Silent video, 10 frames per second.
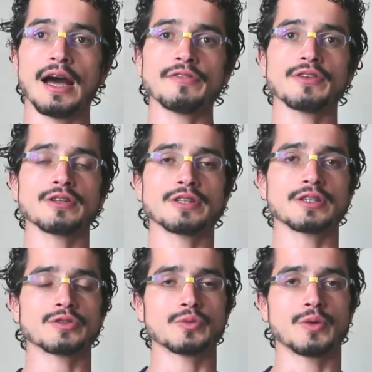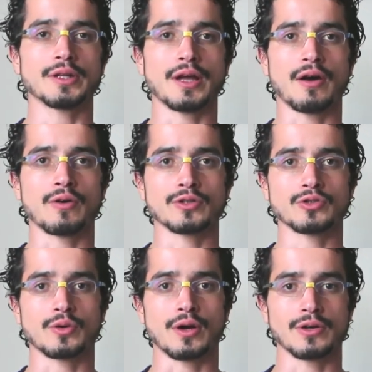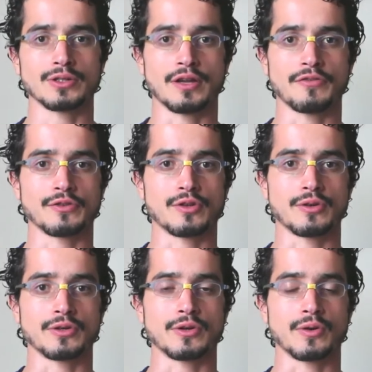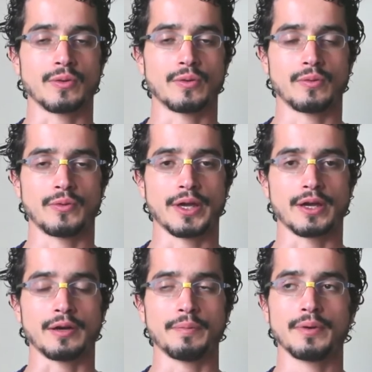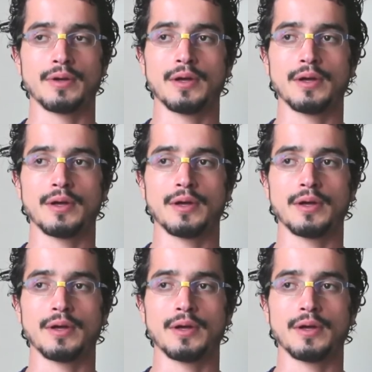After this, 1 hour, 2 hours after you wake up,